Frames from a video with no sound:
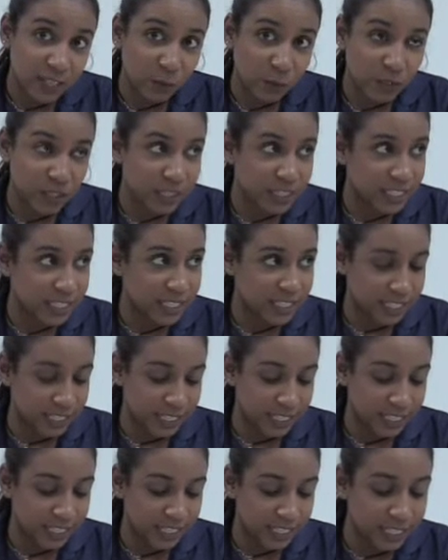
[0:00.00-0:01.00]
that we're going to see it
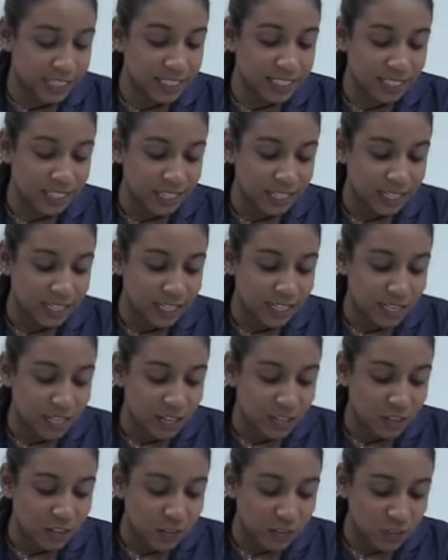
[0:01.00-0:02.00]
in is,
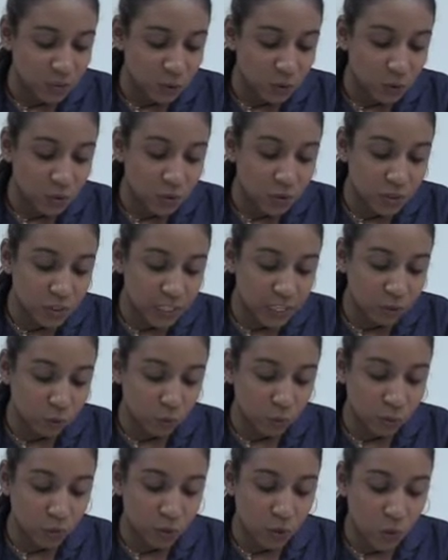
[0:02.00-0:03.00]
the social
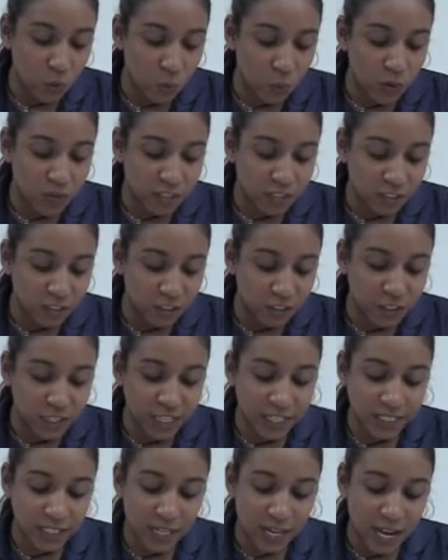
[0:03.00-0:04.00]
network was
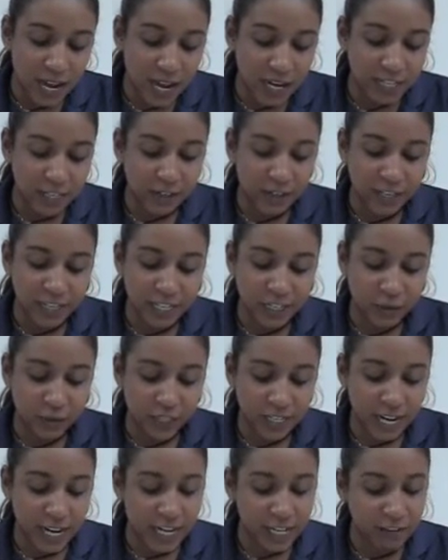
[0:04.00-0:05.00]
looking to hire a
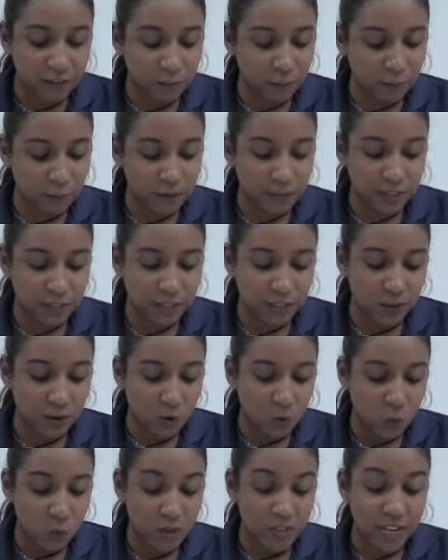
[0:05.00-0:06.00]
creative person
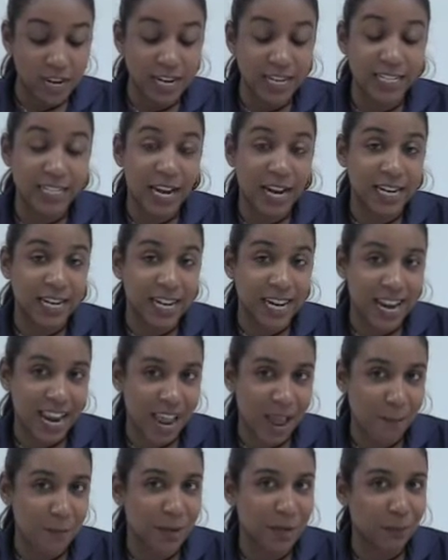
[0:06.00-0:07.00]
with a
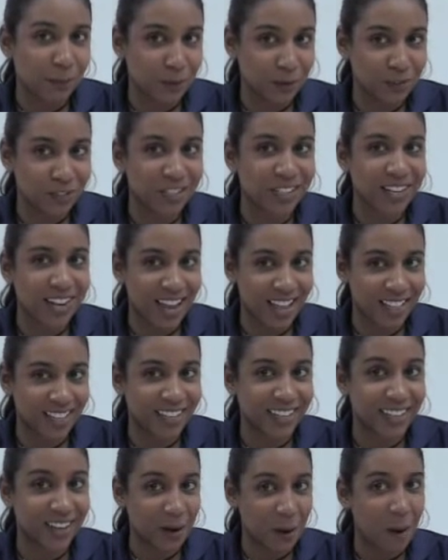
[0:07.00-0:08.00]
dynamic
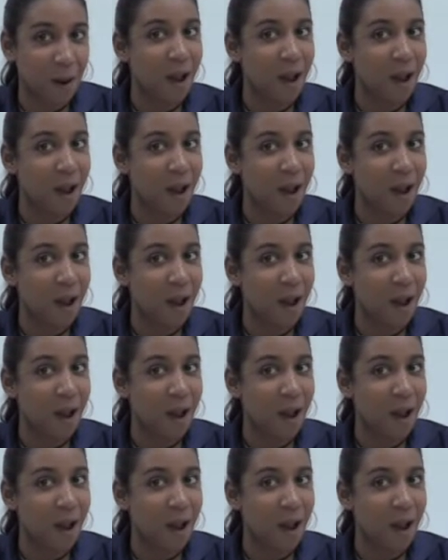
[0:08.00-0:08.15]
personality.